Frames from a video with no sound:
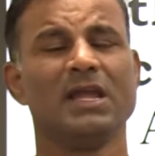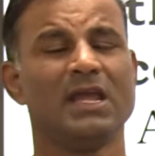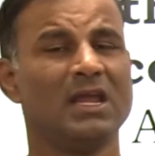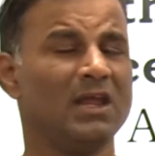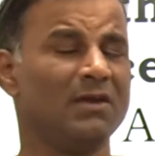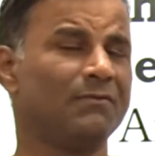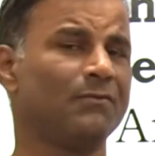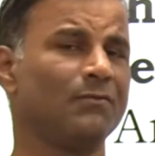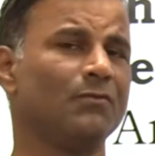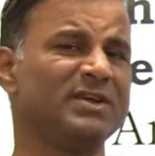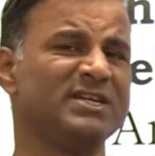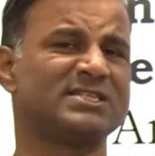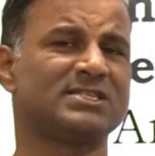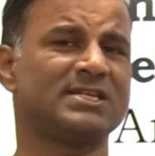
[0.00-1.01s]
If
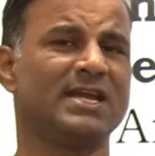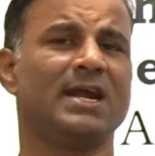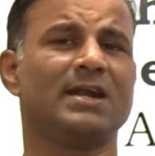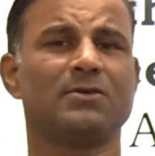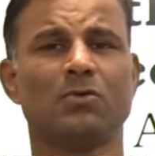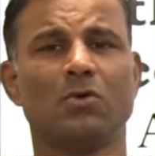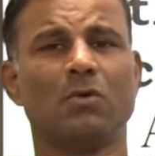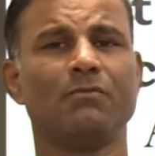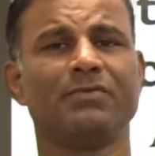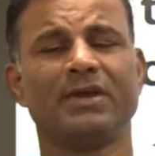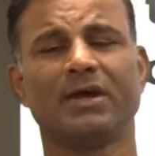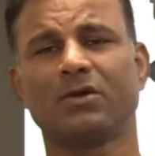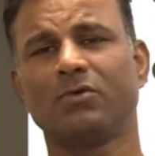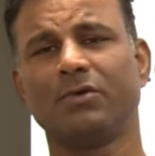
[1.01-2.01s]
we stay at home,
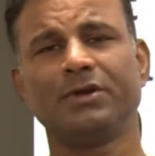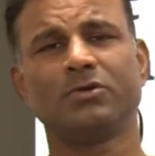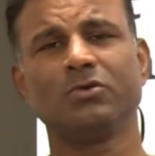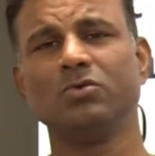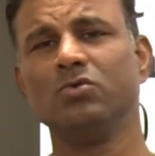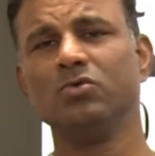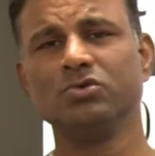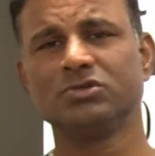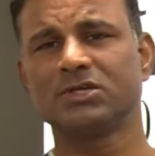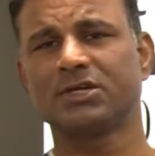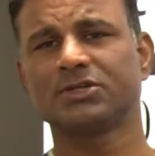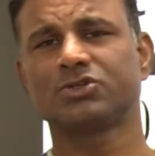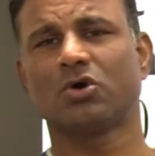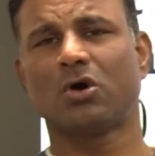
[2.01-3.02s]
we are going to lose
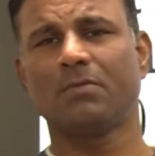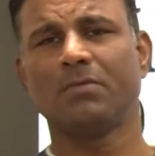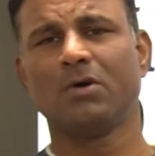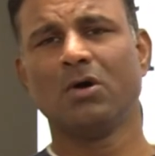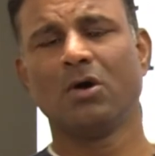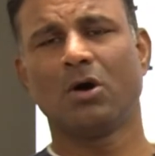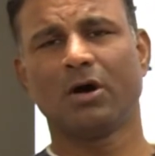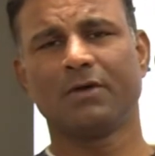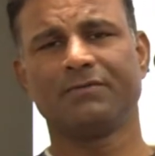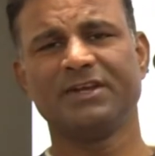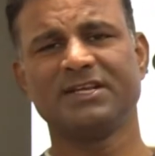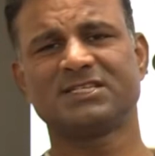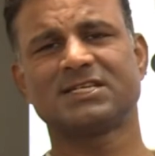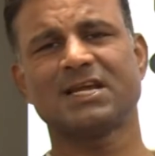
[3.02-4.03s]
our job, or
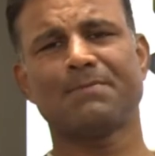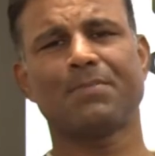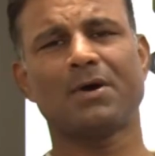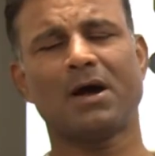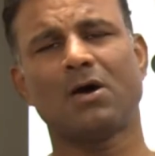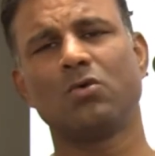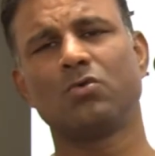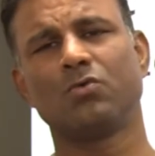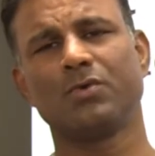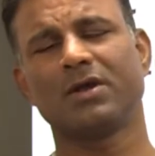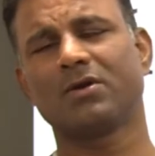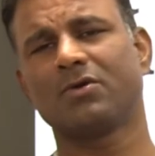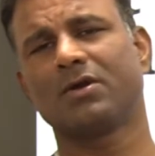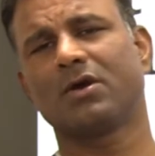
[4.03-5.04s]
we step out,
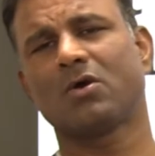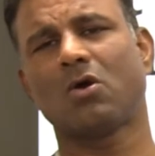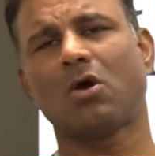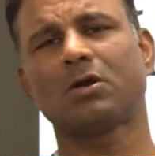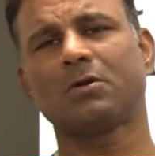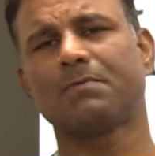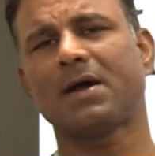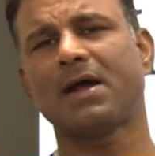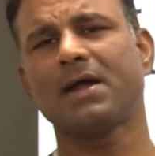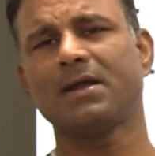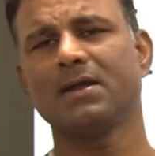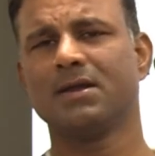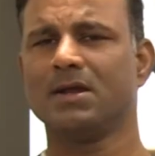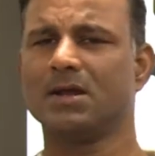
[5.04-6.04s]
we are gonna caught
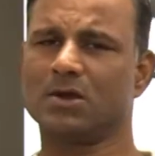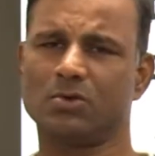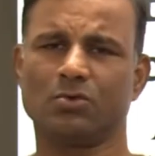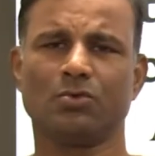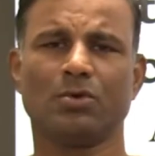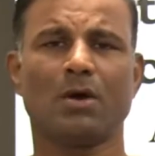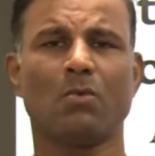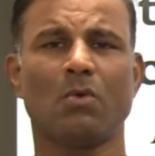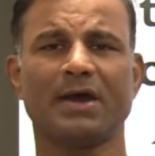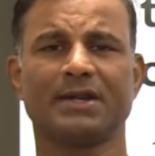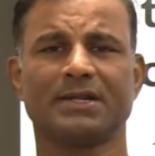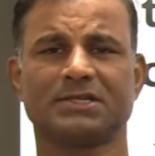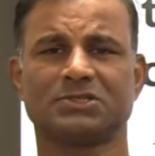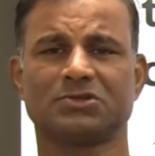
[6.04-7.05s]
by
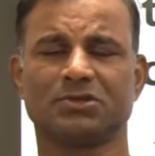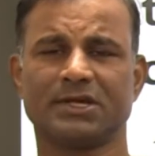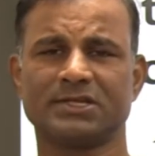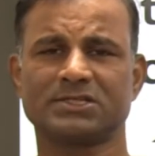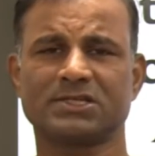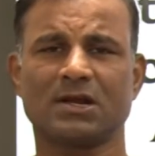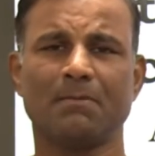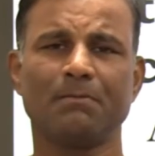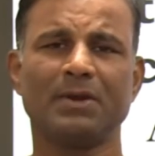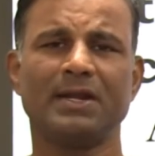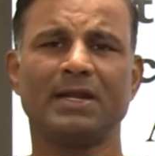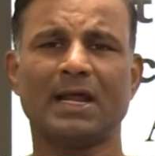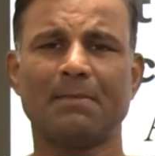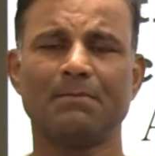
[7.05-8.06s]
coronavirus. So there is
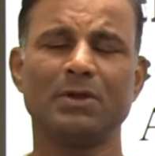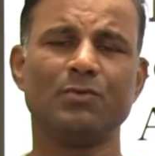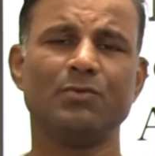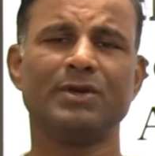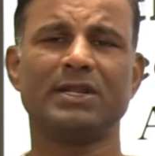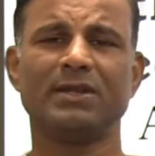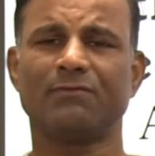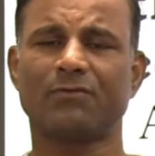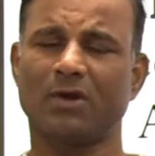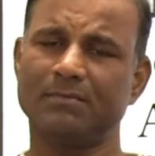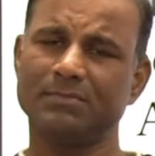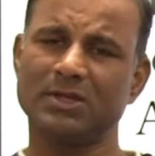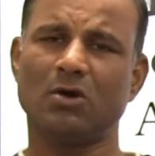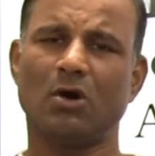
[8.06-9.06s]
complete ambiguity
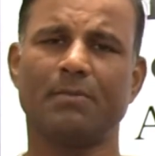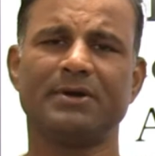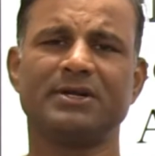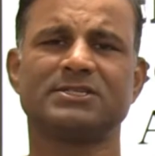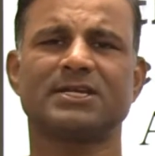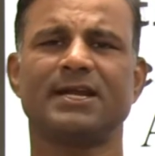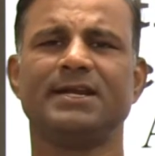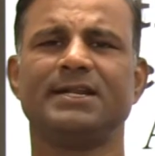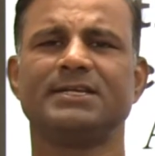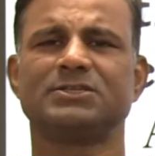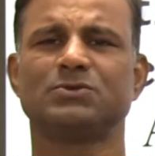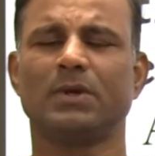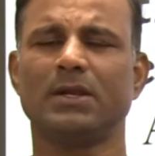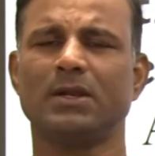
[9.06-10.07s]
from the government side
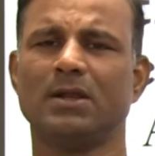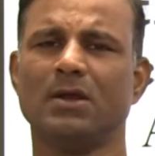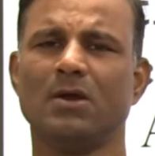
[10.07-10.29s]
as well,